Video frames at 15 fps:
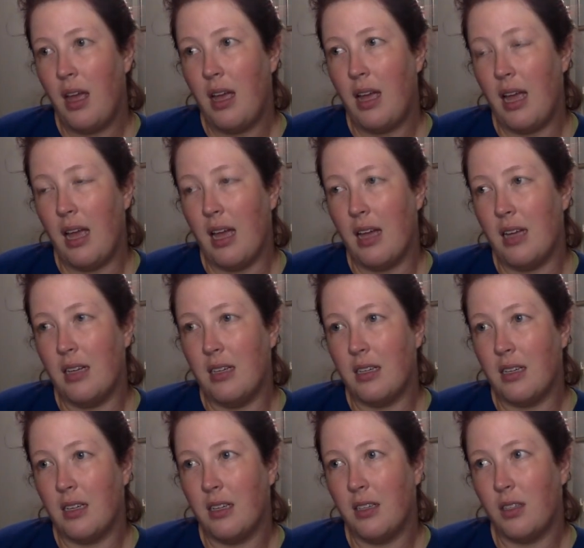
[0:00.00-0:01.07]
and
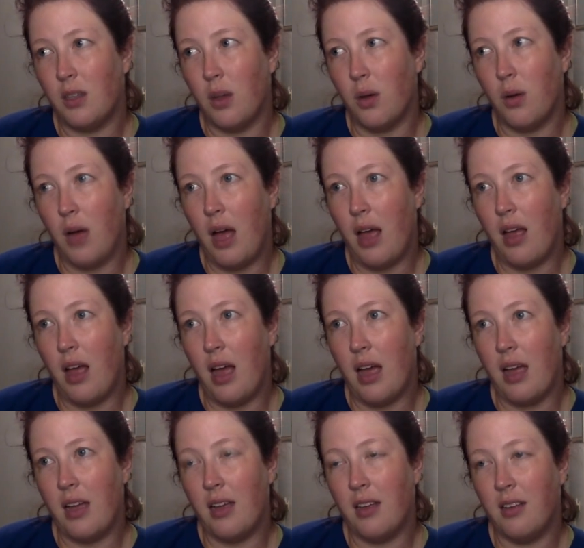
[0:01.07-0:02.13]
so
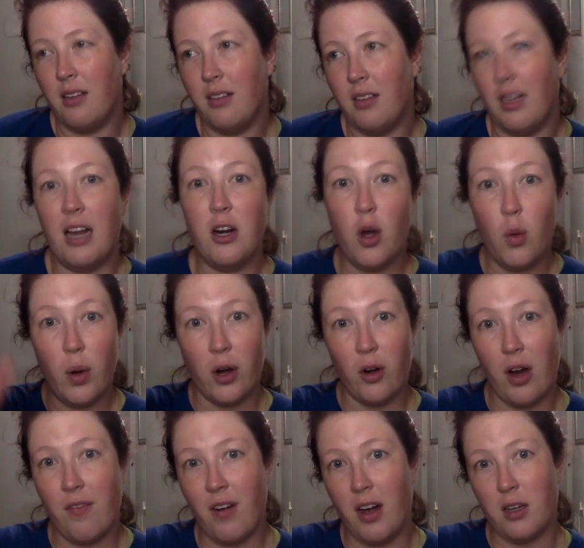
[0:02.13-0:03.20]
I know where
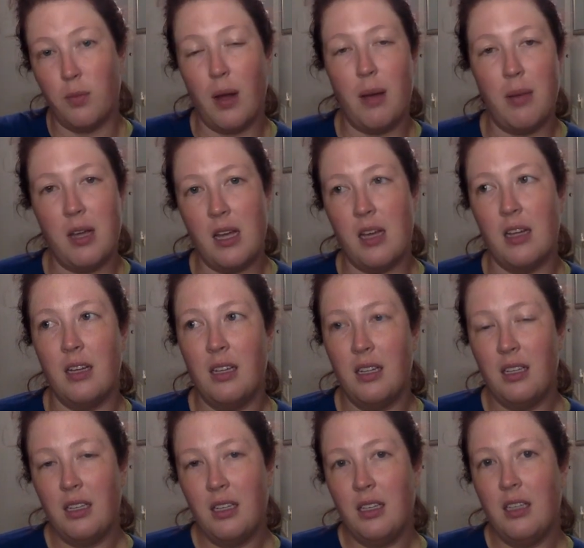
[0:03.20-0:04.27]
Greyfriars Bobby
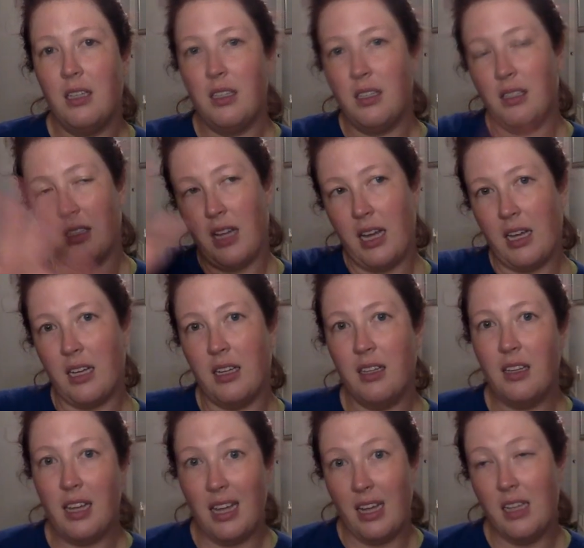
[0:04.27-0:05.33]

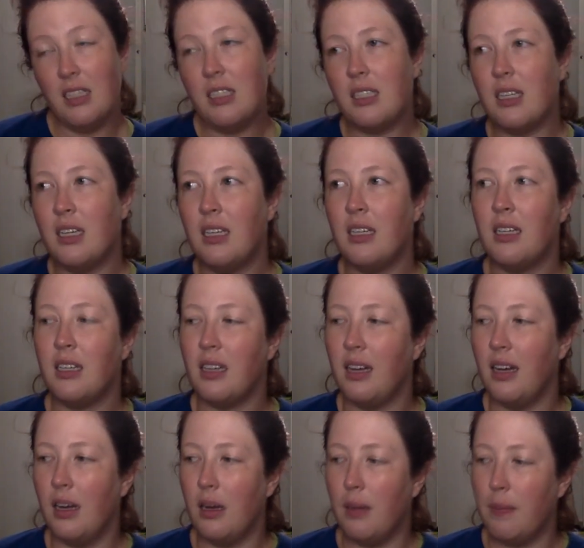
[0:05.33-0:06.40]
is.
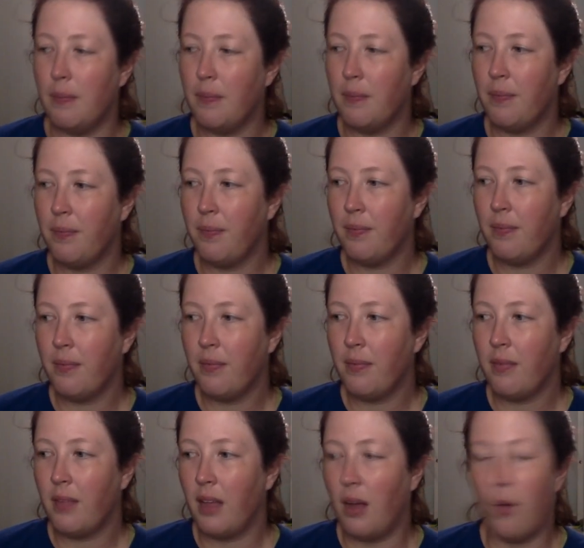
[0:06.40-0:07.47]

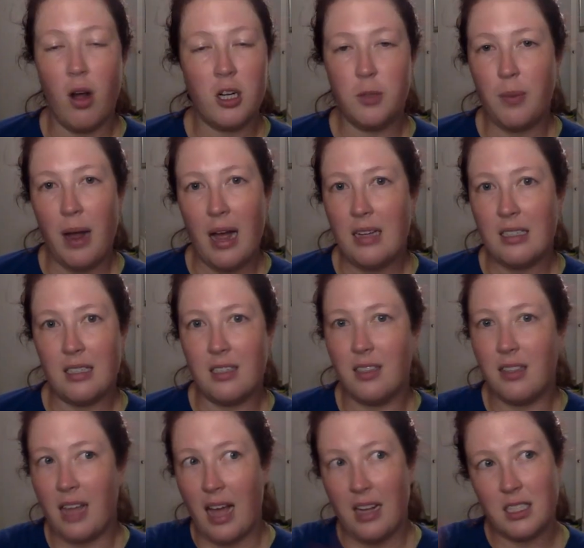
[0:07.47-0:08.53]
I walked past
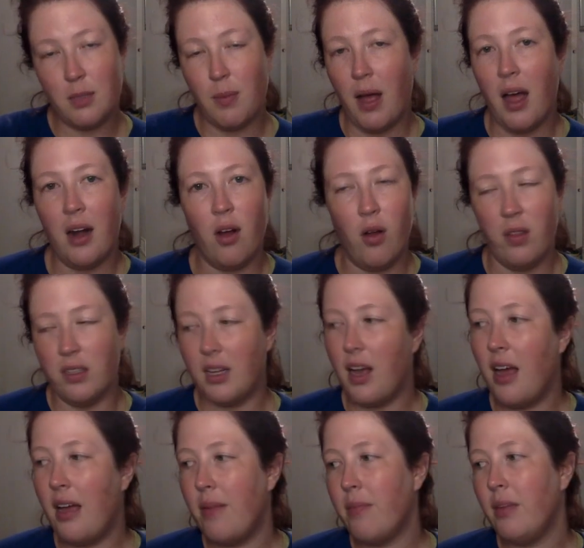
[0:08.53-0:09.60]
that spot all the
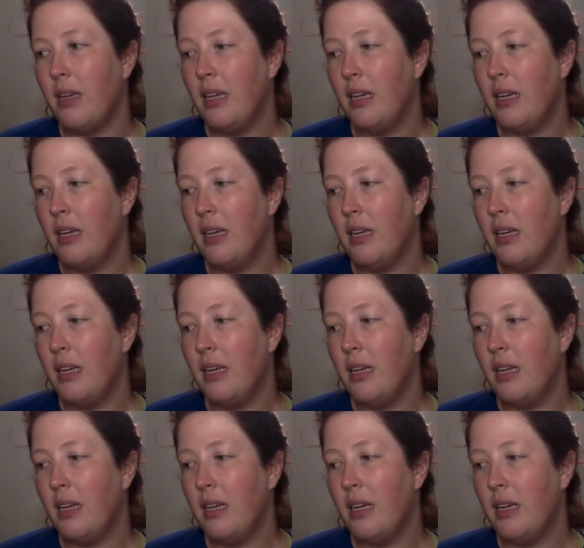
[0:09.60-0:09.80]
time.